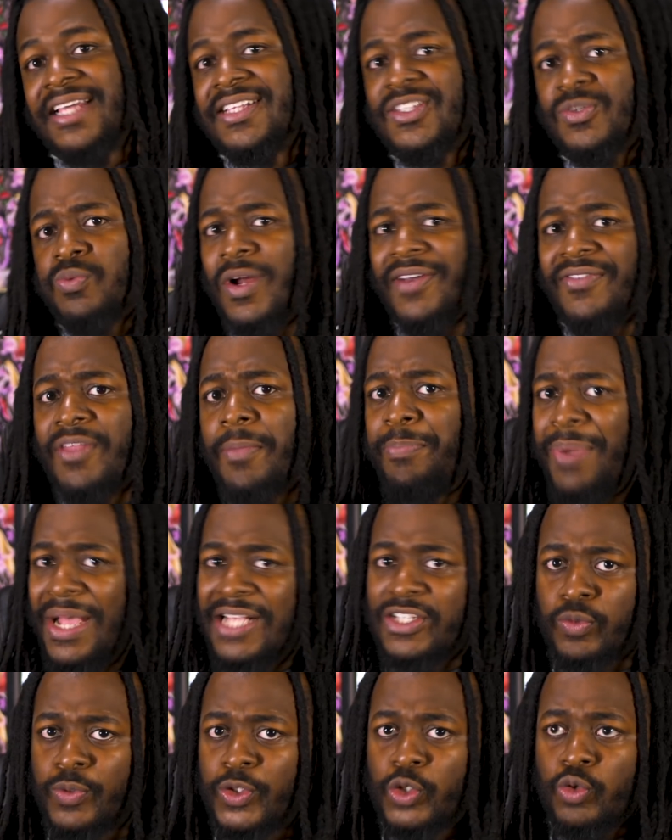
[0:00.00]
It's one of the
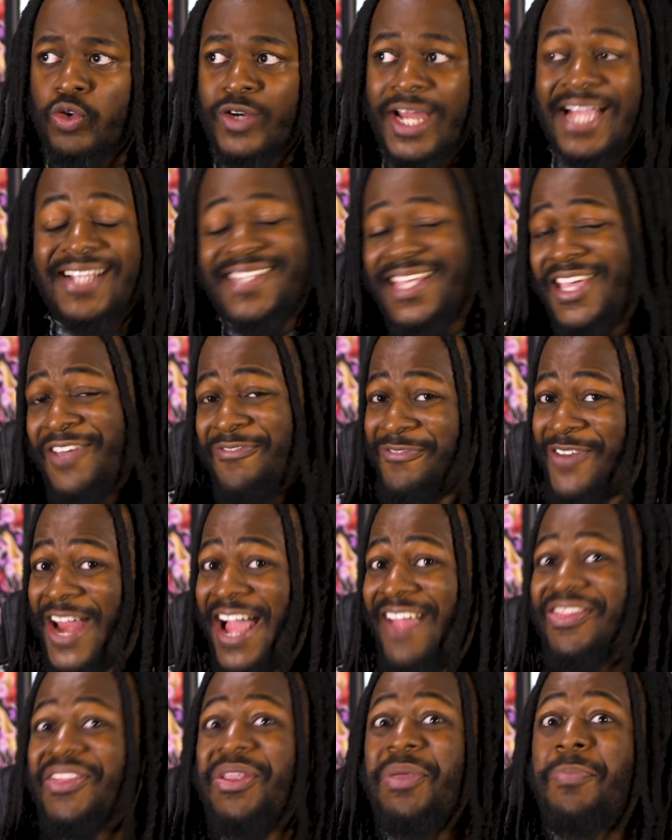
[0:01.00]
best ritual decks, if
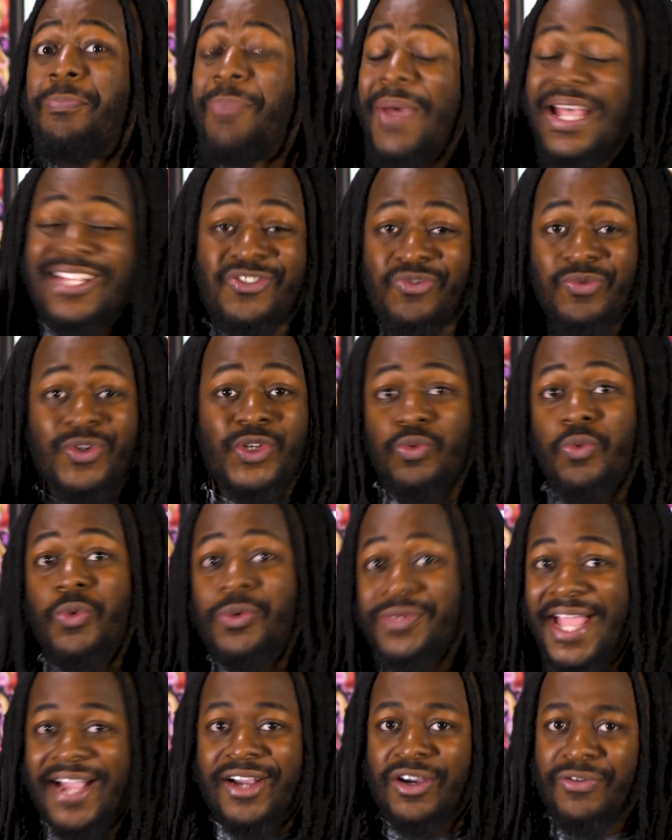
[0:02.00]
not the best
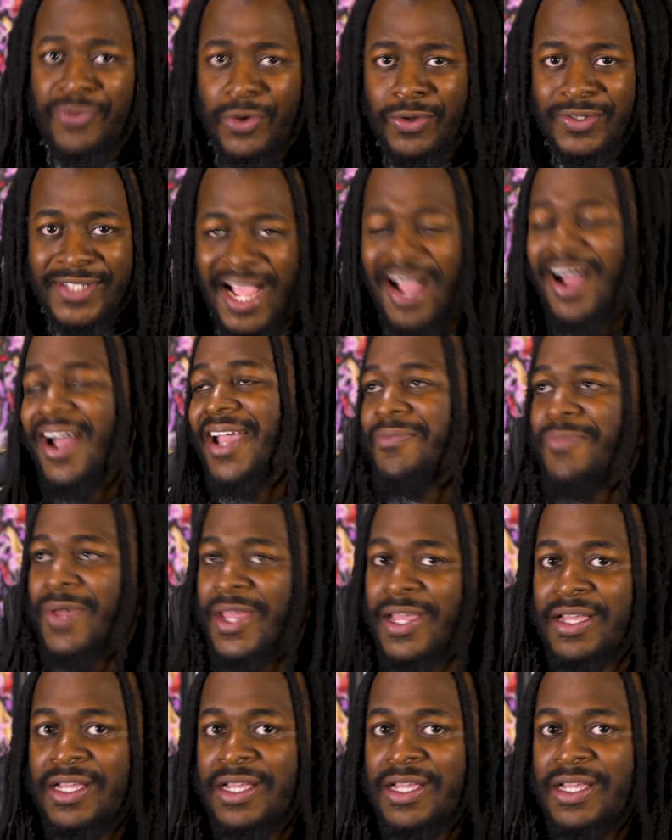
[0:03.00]
ritual deck of all time.